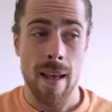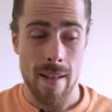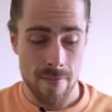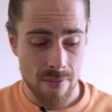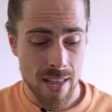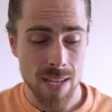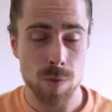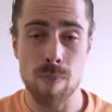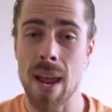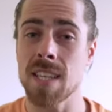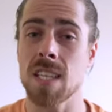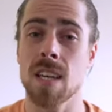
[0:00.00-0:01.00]
And that's
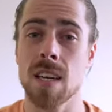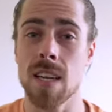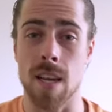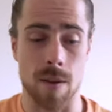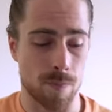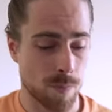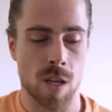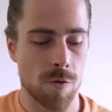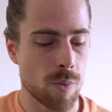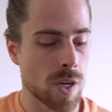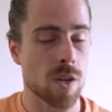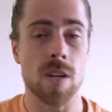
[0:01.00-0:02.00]
basically it. If
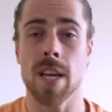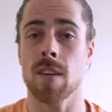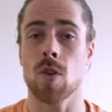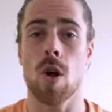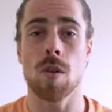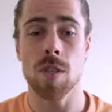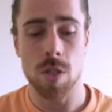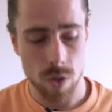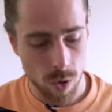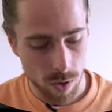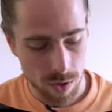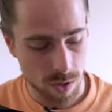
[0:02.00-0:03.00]
we connect all these
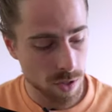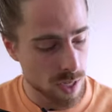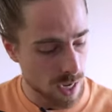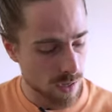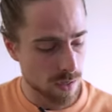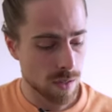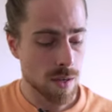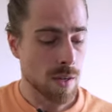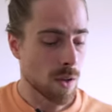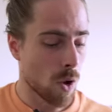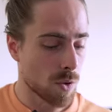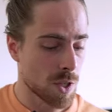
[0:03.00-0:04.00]
chords together,
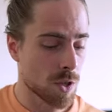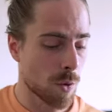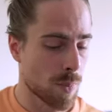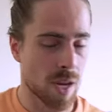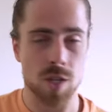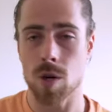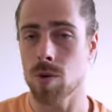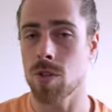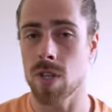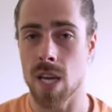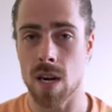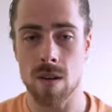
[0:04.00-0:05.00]
all these arpeggios
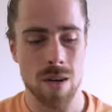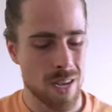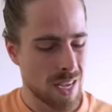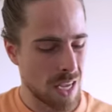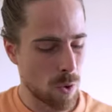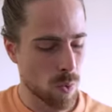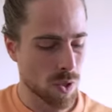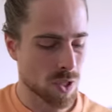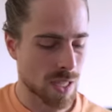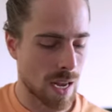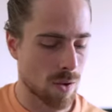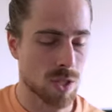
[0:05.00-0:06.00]
together, it will
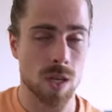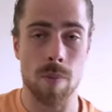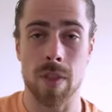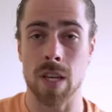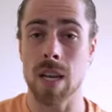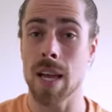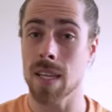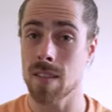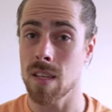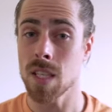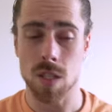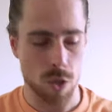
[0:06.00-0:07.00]
sound something like
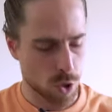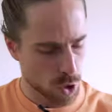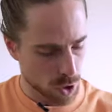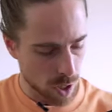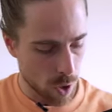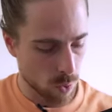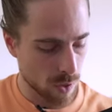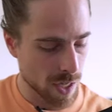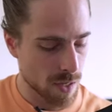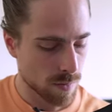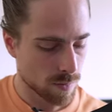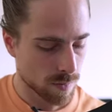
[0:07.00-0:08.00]
this,
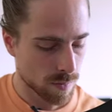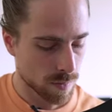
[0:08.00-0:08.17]
slowly.